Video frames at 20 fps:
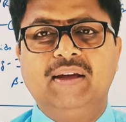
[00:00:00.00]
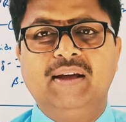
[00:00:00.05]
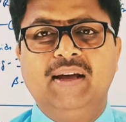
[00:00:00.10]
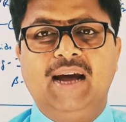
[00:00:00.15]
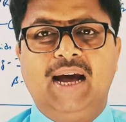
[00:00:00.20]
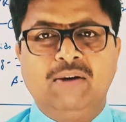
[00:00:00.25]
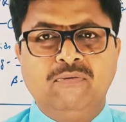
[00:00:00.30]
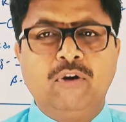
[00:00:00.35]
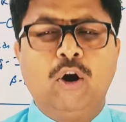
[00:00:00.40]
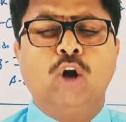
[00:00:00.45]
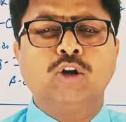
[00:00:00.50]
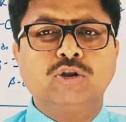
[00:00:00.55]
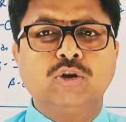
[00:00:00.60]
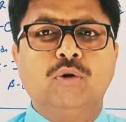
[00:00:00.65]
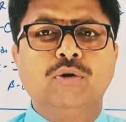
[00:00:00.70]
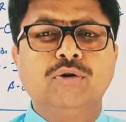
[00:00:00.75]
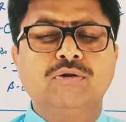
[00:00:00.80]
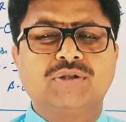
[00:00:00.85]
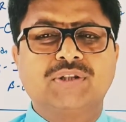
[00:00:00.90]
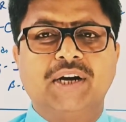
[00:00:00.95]
And we are also
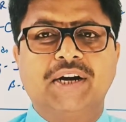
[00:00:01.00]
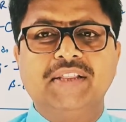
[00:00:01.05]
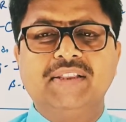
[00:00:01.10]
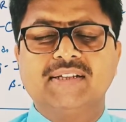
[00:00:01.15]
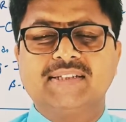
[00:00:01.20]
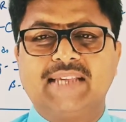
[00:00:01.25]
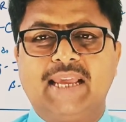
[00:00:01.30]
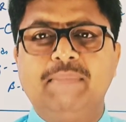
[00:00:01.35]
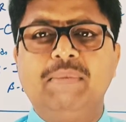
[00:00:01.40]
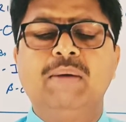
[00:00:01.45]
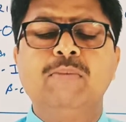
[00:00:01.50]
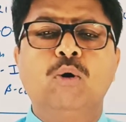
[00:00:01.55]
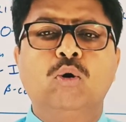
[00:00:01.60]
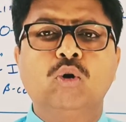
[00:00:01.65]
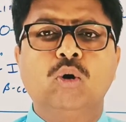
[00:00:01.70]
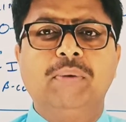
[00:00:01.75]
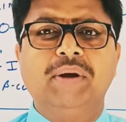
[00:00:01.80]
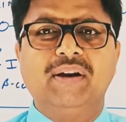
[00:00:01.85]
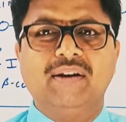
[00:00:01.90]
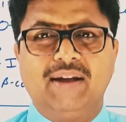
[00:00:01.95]
going to study the same
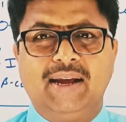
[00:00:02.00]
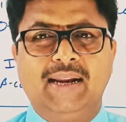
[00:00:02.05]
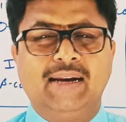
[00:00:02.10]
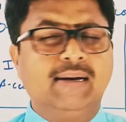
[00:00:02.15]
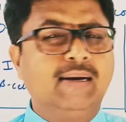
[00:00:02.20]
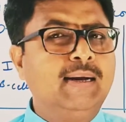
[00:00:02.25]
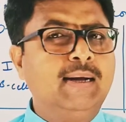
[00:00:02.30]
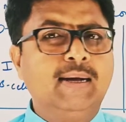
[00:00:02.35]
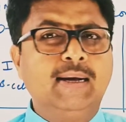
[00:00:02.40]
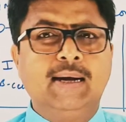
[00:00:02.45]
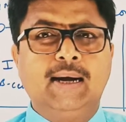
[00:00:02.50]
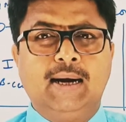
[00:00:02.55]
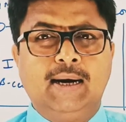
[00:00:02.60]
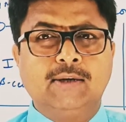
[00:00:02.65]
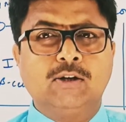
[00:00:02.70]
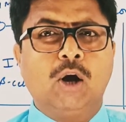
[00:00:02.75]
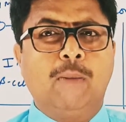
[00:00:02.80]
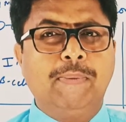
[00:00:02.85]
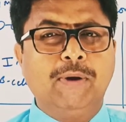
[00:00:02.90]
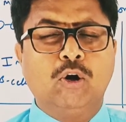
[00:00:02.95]
hemoglobin in
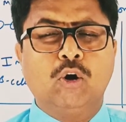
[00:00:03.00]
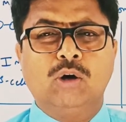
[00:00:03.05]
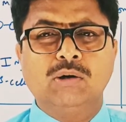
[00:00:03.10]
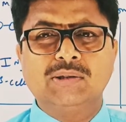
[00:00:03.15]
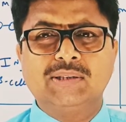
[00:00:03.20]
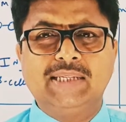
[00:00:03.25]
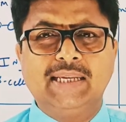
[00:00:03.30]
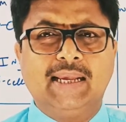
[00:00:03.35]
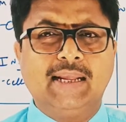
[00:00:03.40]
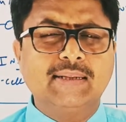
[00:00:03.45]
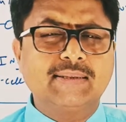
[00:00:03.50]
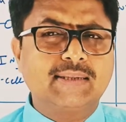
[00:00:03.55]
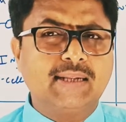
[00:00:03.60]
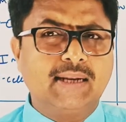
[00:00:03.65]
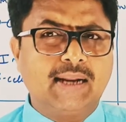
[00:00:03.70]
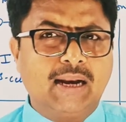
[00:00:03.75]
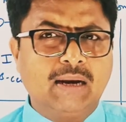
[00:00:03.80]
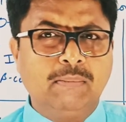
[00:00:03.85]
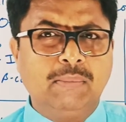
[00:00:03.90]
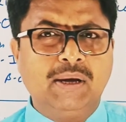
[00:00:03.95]
a topic called sickle cell
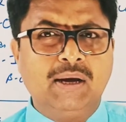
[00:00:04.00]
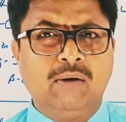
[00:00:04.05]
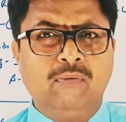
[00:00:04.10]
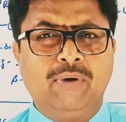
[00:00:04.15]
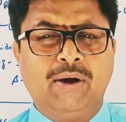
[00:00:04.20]
anemia,